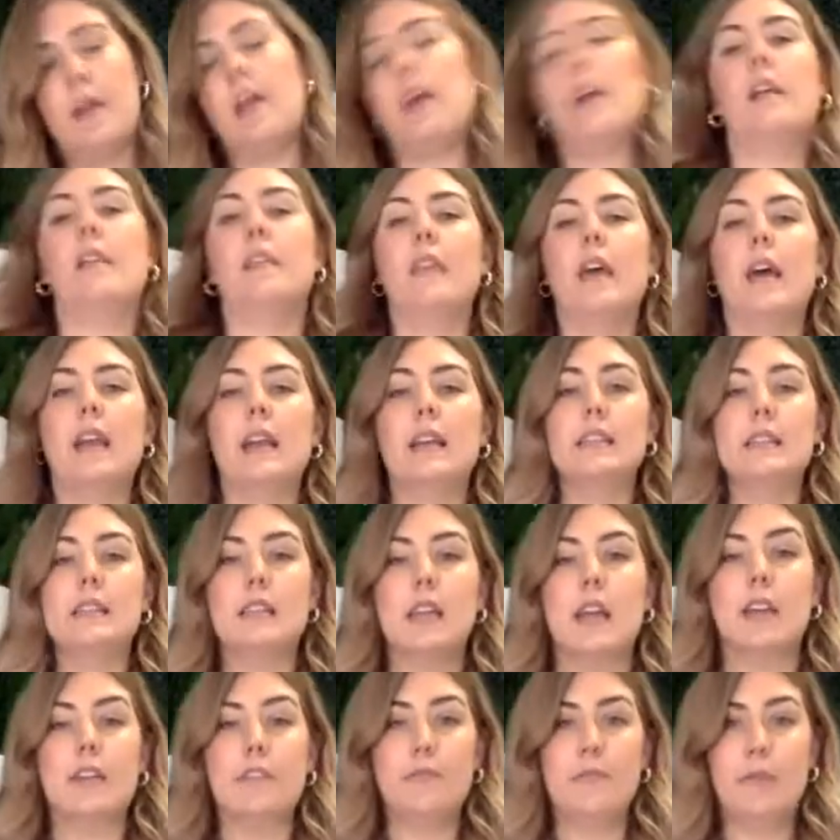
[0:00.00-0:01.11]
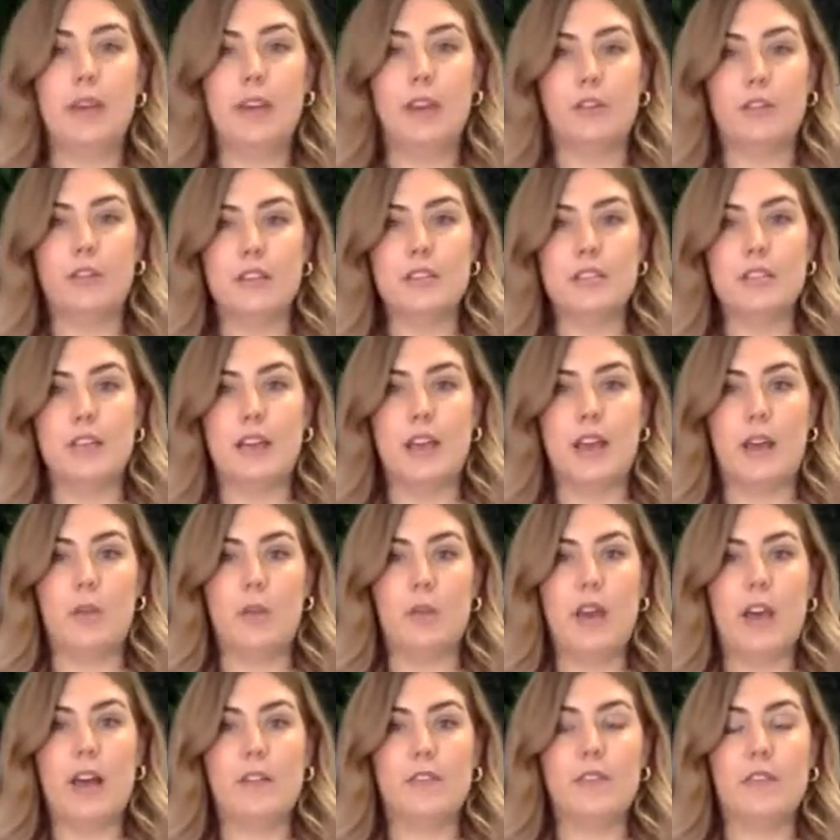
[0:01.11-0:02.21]
And then instead of mini green today, we
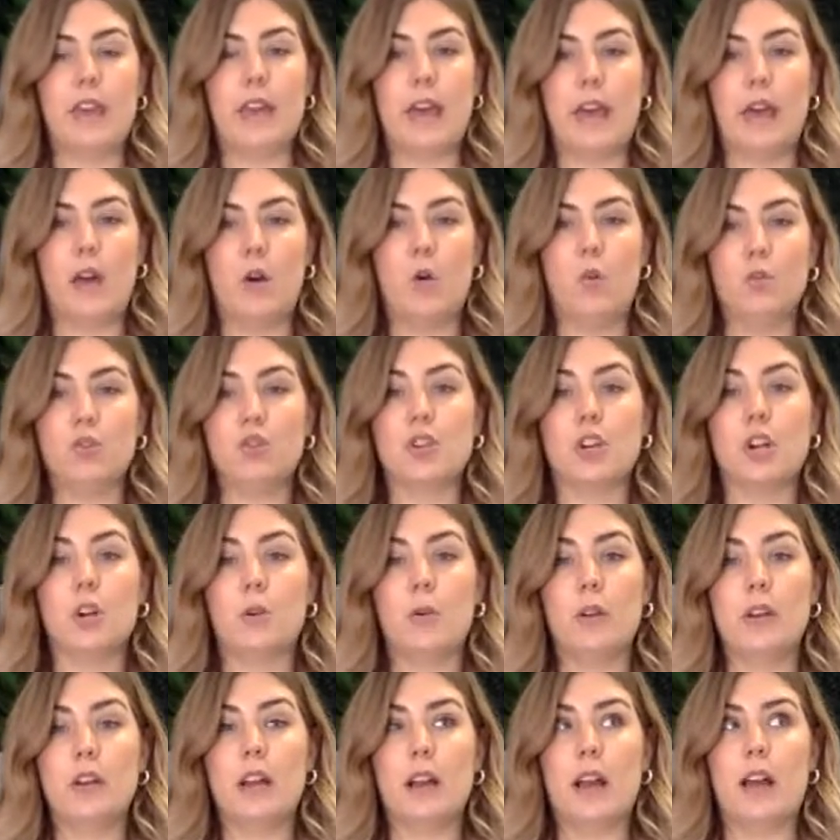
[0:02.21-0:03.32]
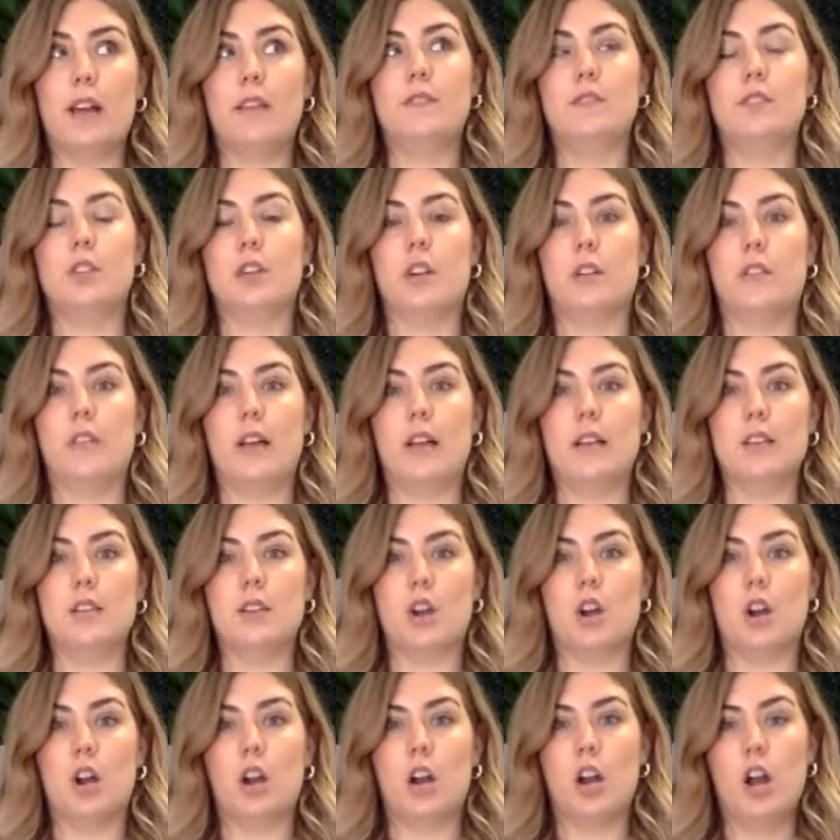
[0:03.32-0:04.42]
have kale, which are going to kind of serve as
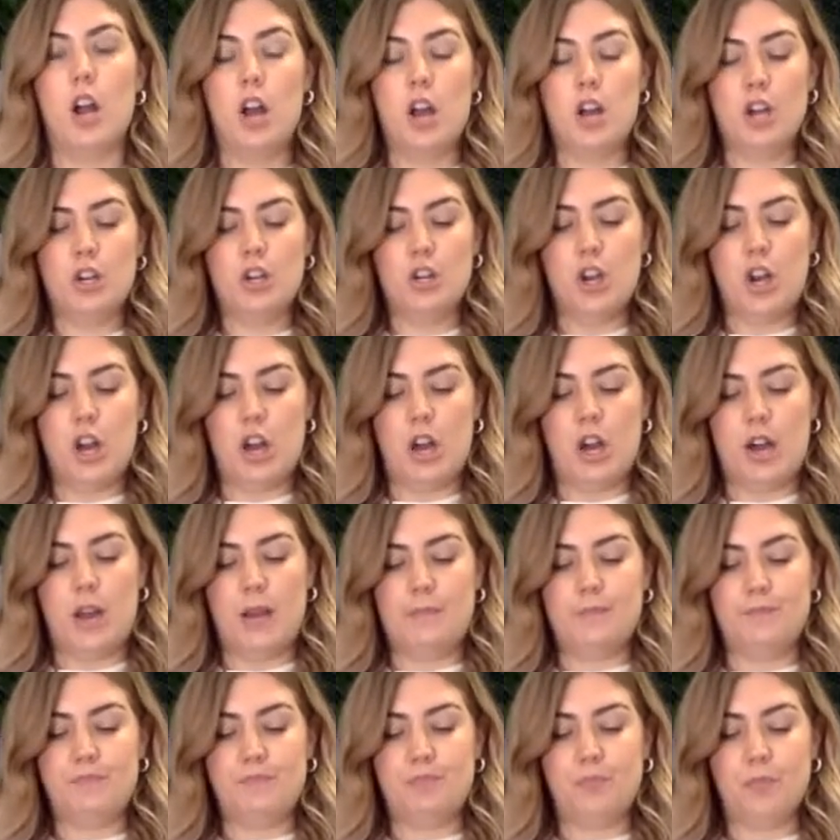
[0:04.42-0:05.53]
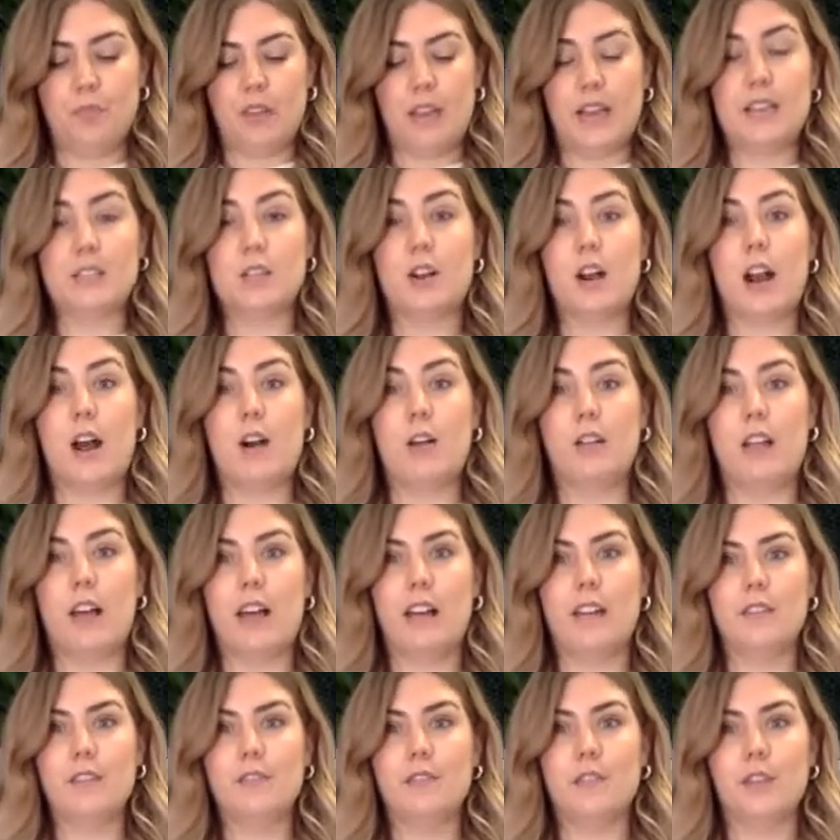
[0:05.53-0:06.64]
our
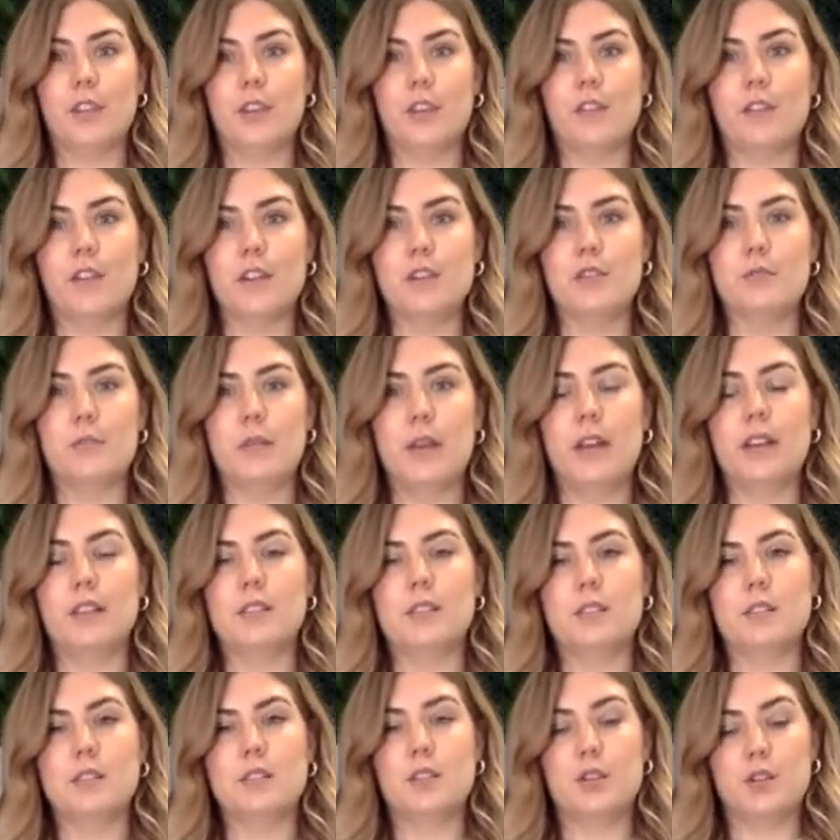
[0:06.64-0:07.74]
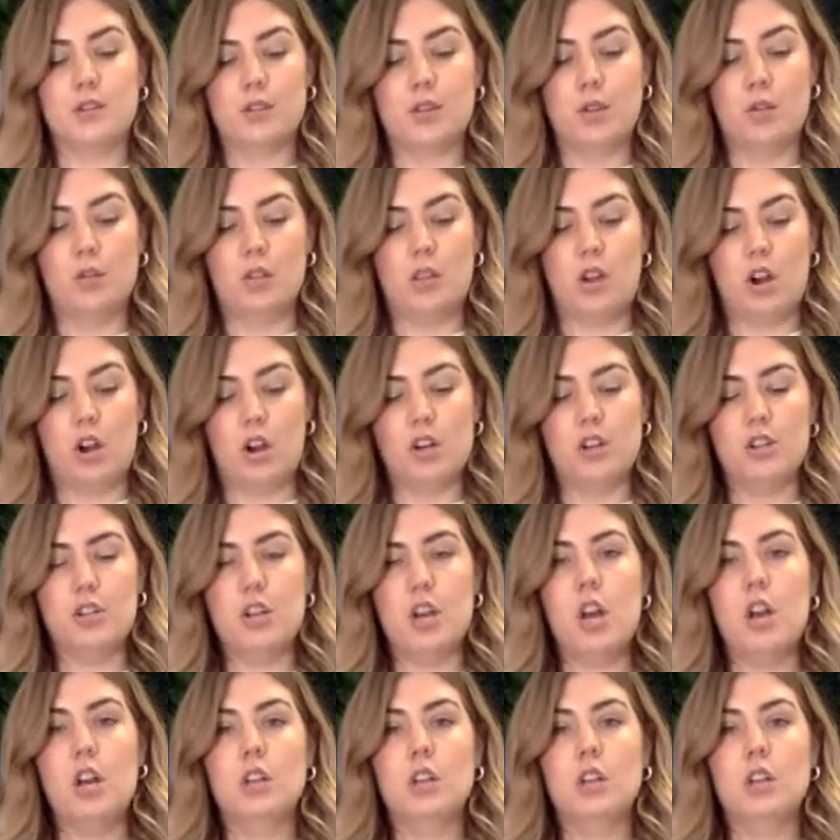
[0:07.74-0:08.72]
outline for the arrangement since they're so large.